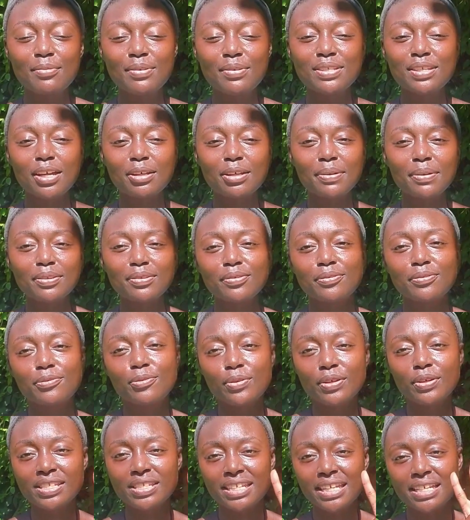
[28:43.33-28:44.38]
We talked about the
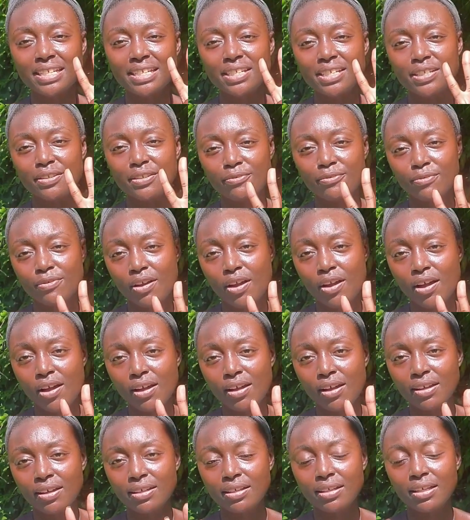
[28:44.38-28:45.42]
four stages of Ra,
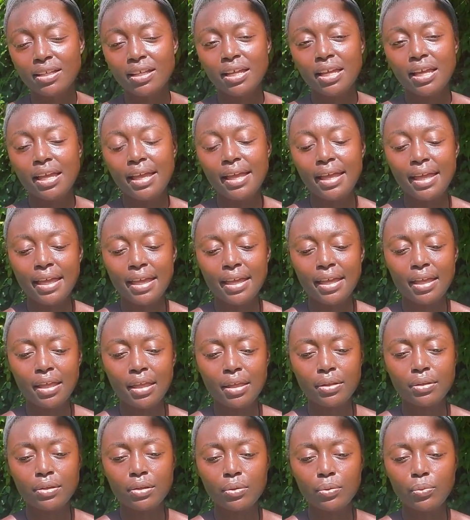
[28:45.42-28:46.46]

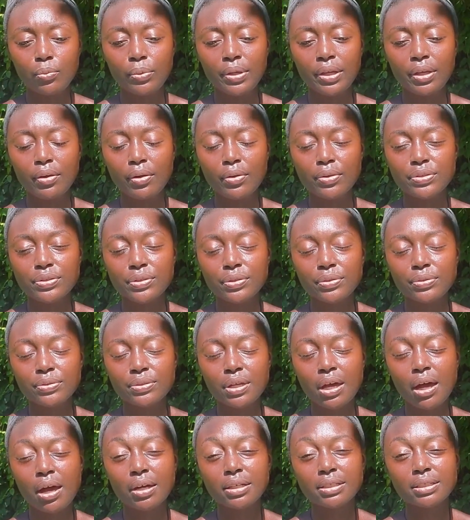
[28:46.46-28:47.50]
and we also
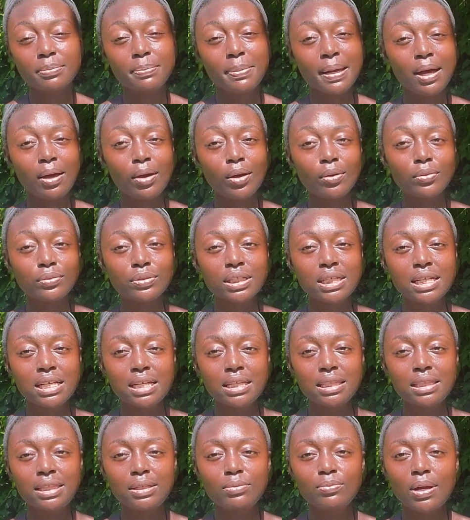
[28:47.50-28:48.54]
talked about
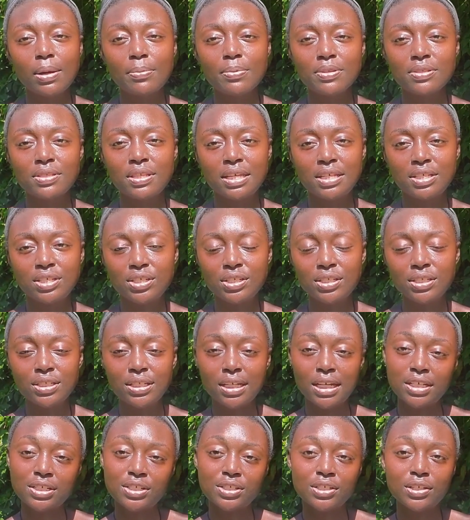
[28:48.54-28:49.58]
the
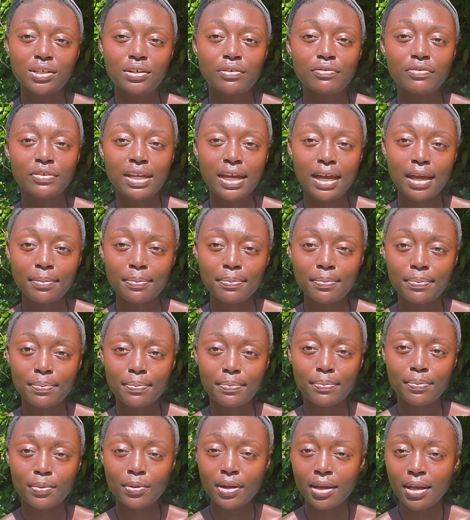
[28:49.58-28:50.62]
representation of
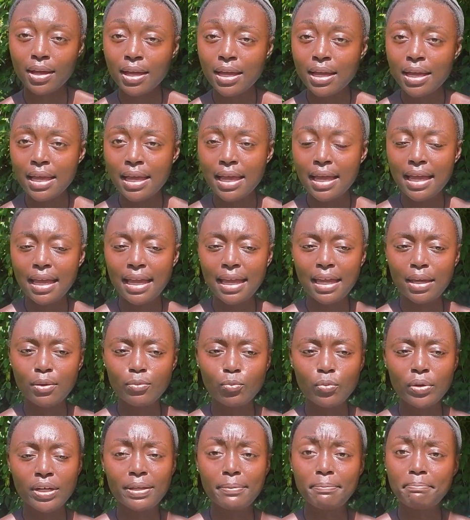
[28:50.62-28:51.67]
Khepra
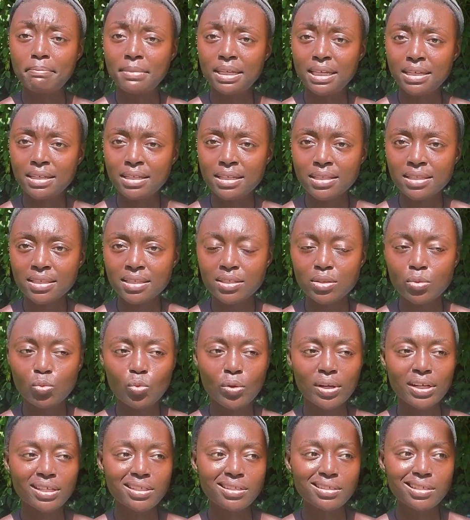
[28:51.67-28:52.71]
and what it means,
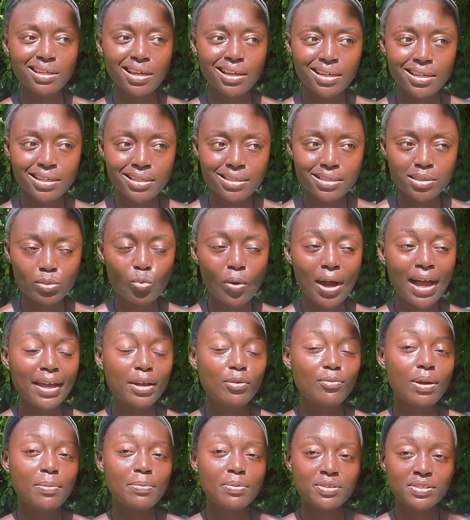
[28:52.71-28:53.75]
what it does, why
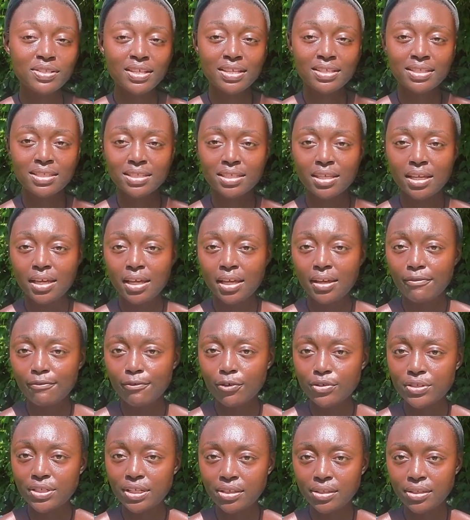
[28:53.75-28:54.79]
it represents
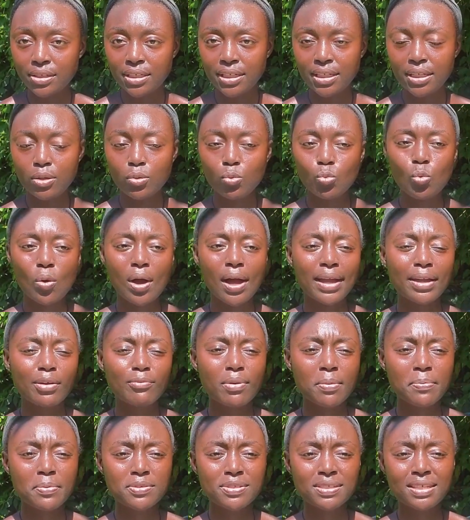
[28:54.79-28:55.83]
fertility, why it
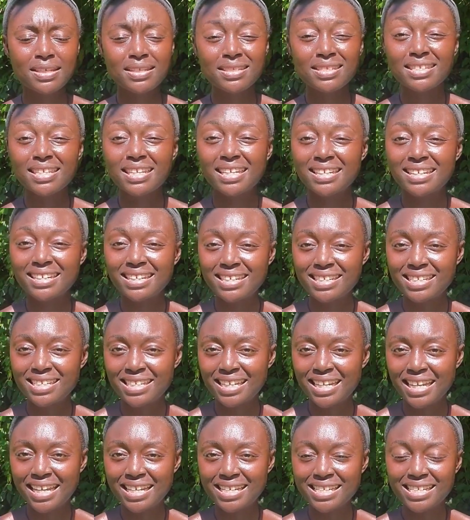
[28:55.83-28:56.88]
represents
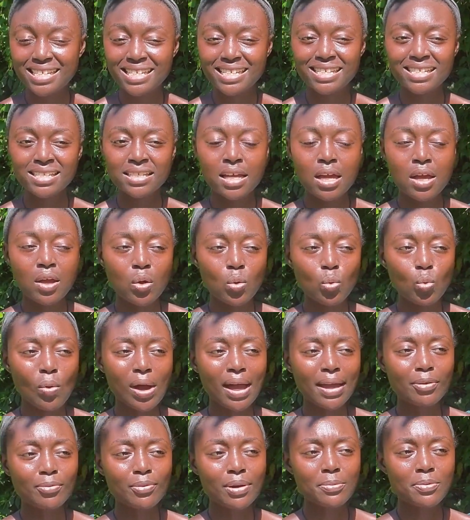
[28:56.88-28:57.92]
initiation,
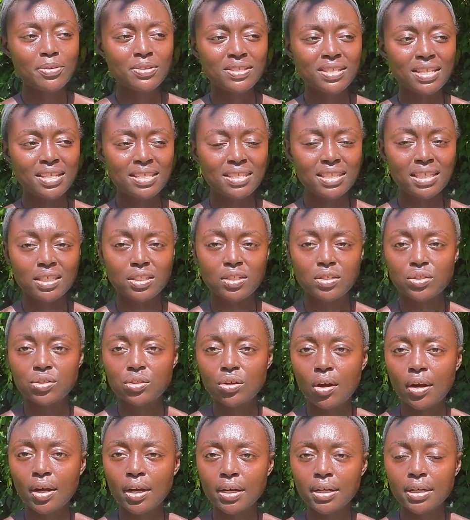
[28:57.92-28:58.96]
why it represents a
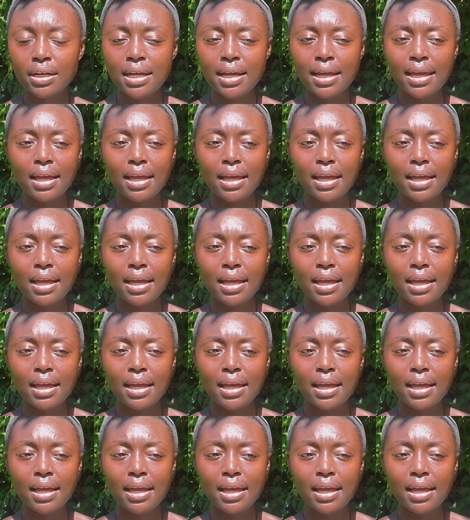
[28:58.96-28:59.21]
start.